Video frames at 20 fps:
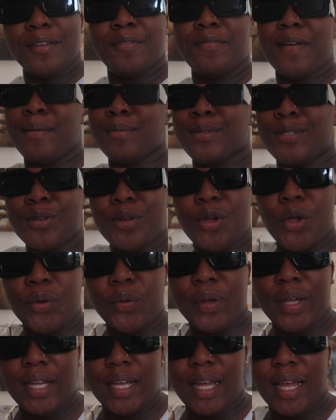if I'm to
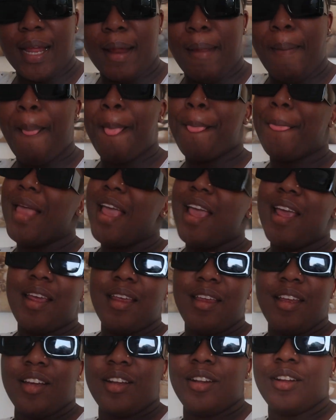go again,
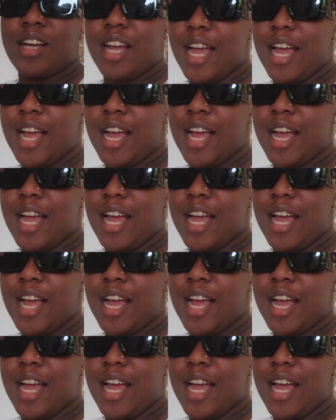you're gonna